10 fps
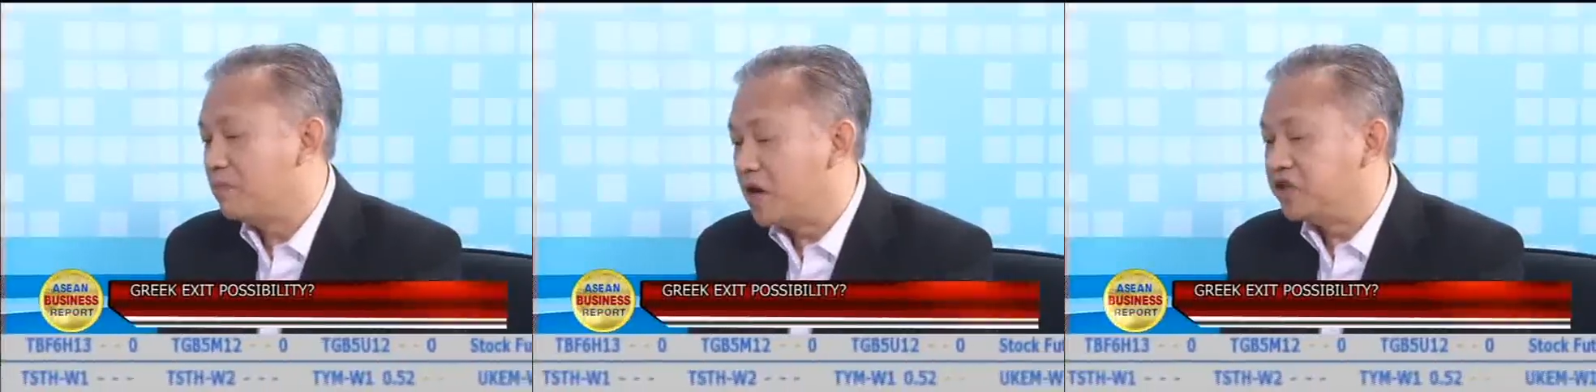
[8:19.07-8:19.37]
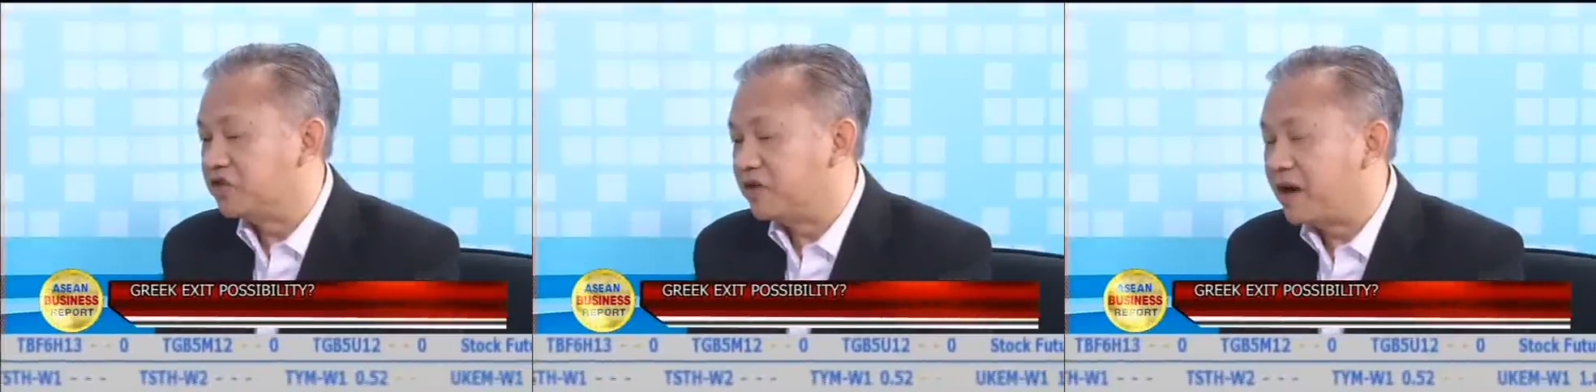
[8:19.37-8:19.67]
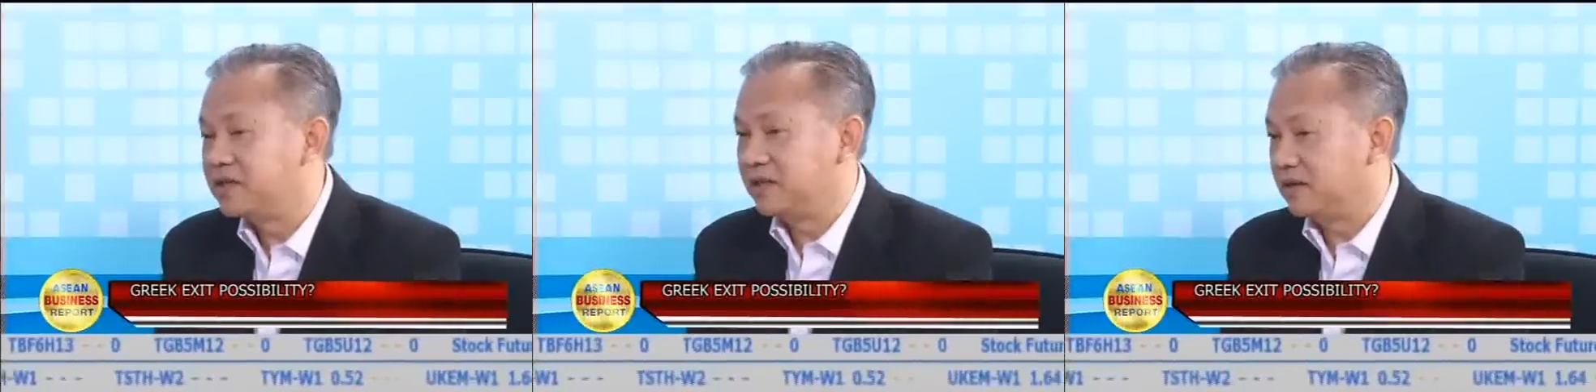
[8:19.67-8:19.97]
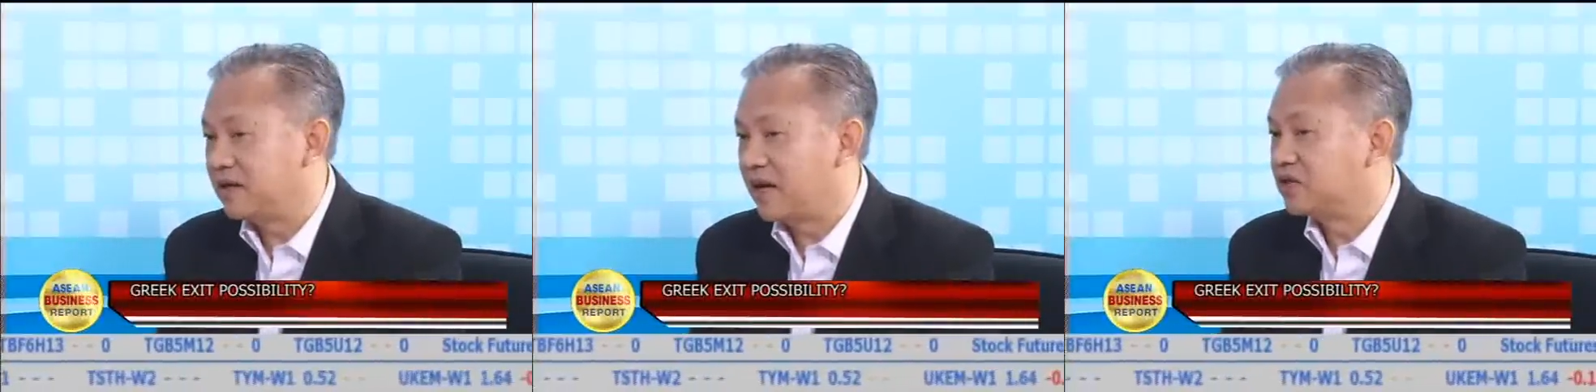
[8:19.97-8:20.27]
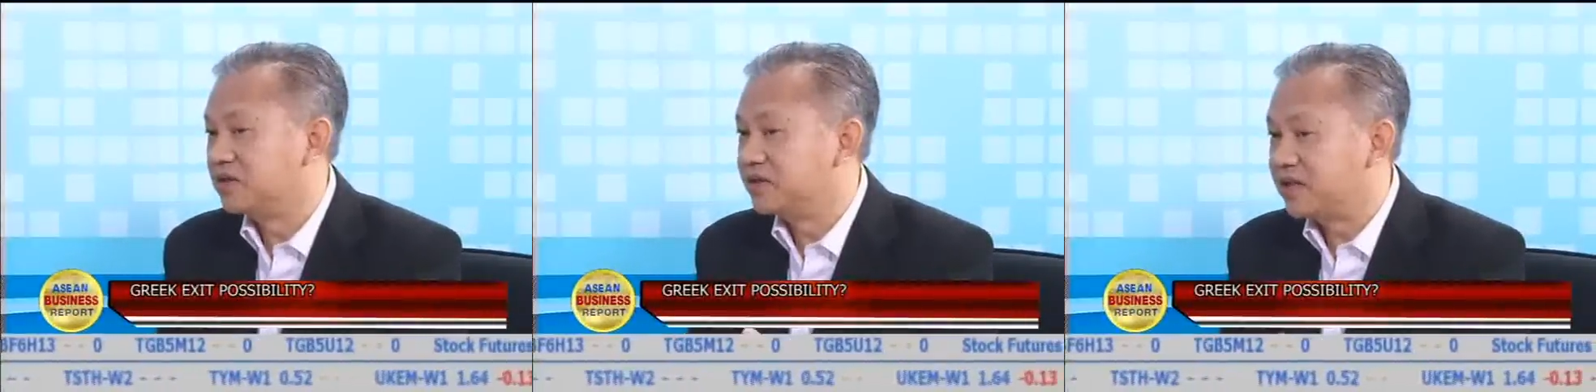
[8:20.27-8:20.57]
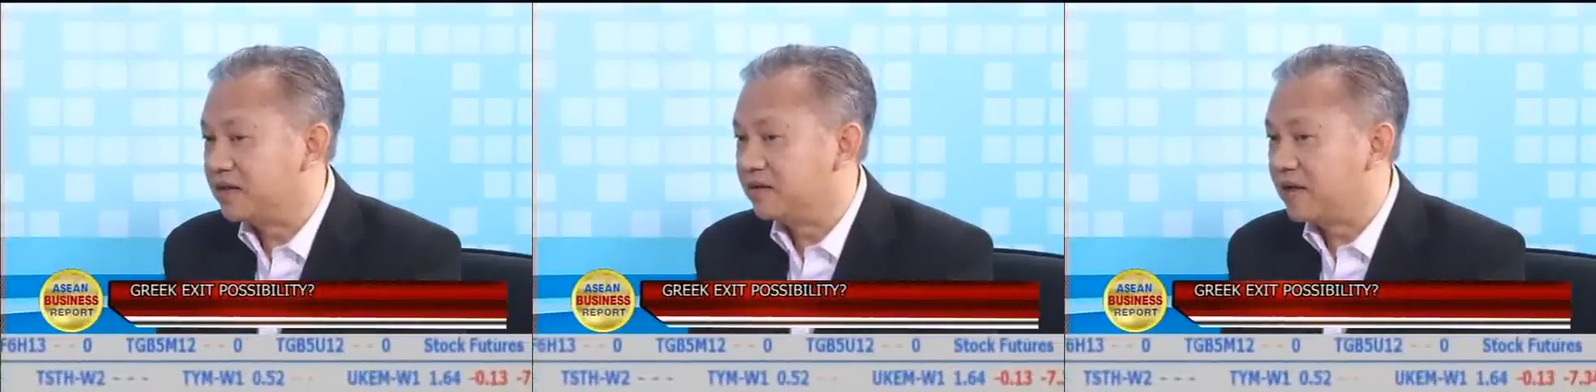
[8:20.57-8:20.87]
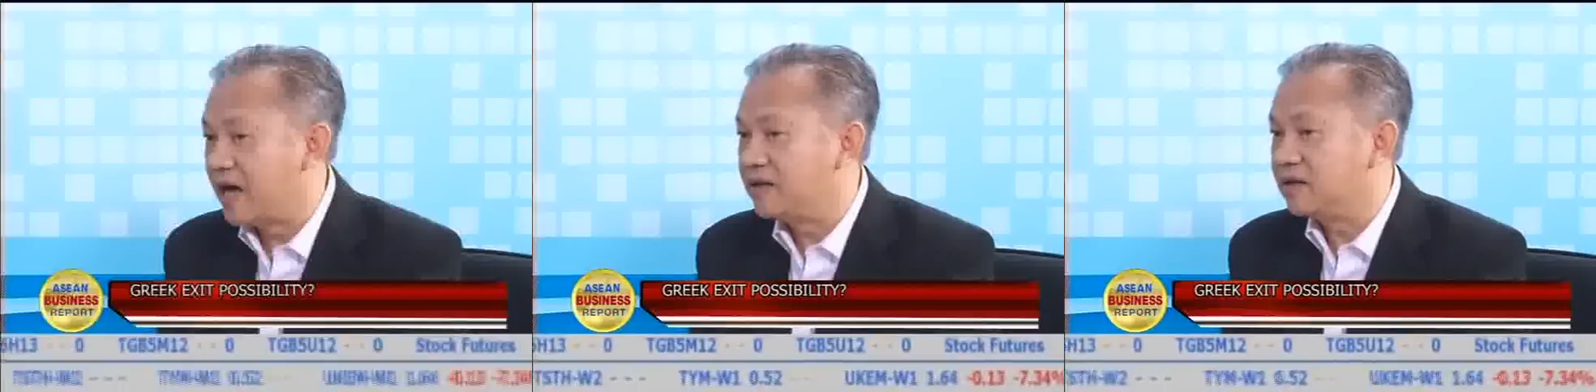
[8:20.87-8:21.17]
managing director, has also said
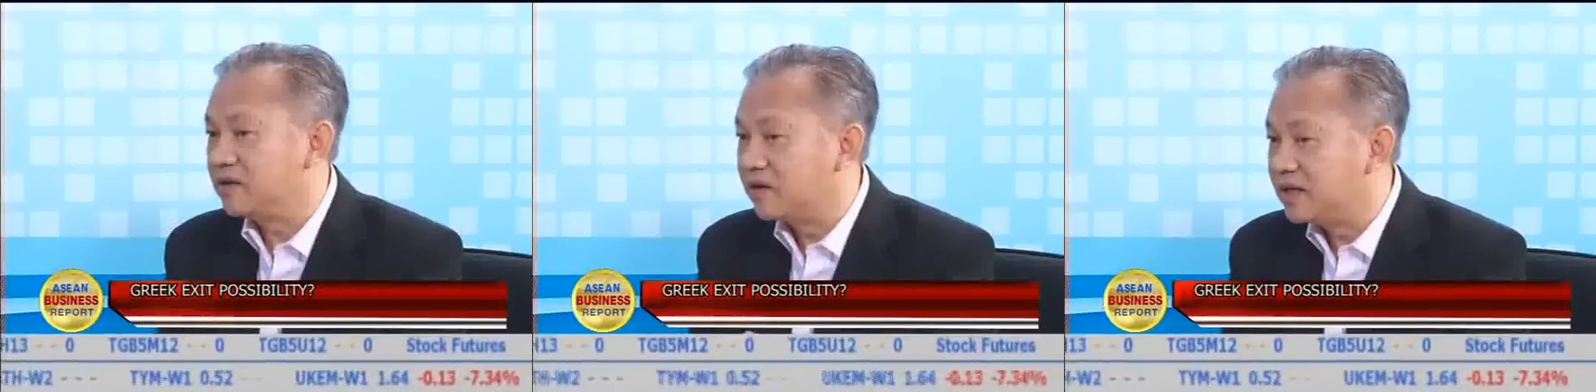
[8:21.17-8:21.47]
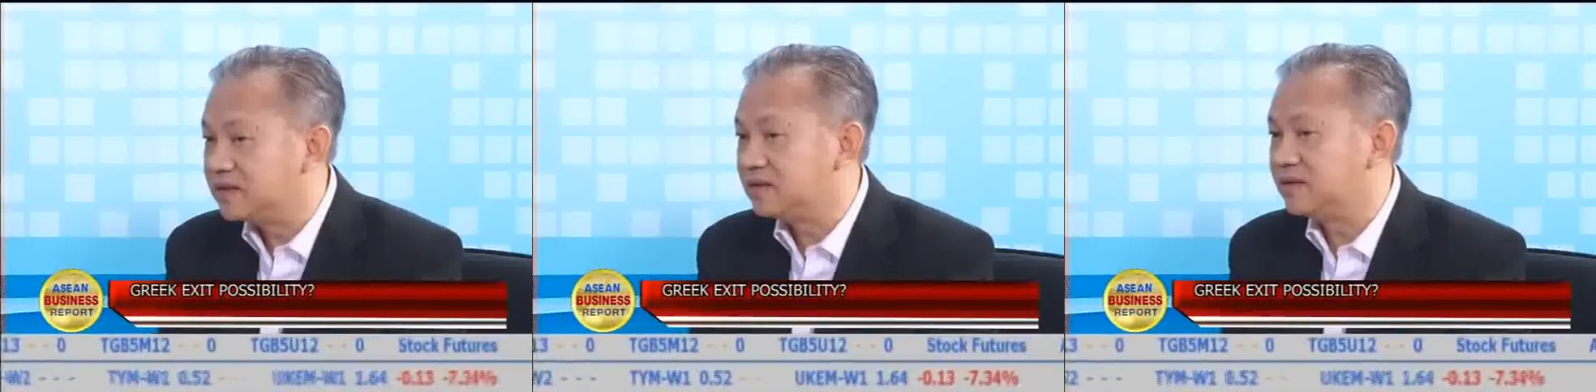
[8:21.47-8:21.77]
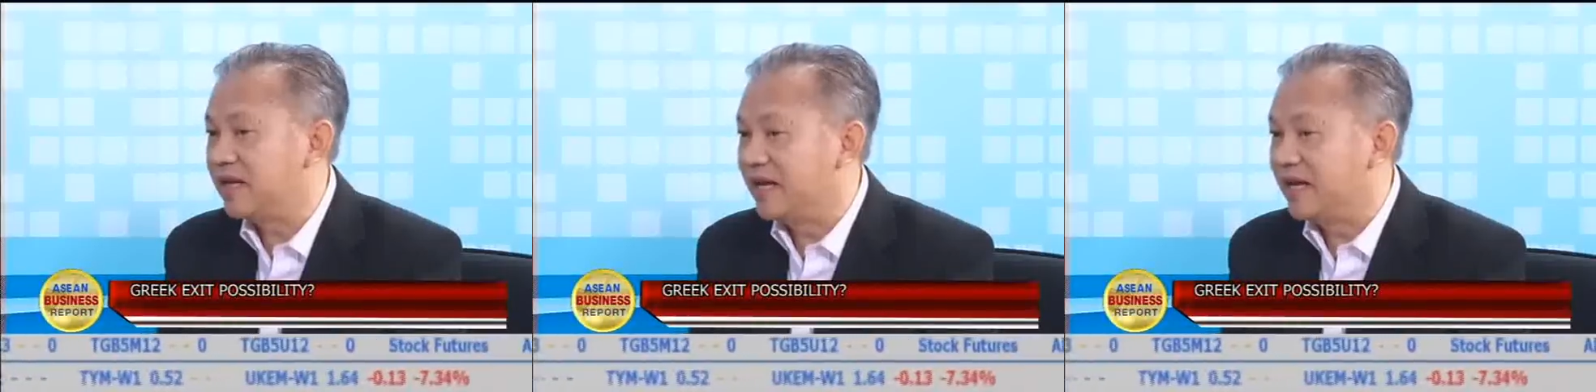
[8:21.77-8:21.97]
that Greece's